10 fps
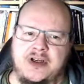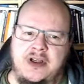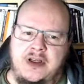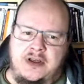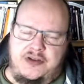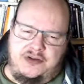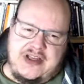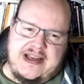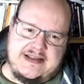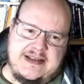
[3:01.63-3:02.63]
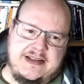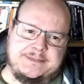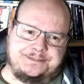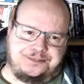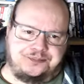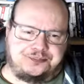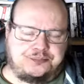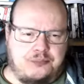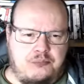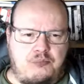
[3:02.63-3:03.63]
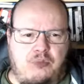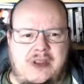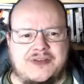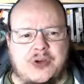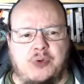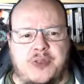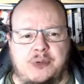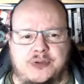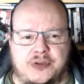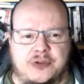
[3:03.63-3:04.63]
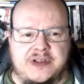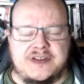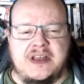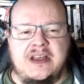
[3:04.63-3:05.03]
to testing. So what they will do is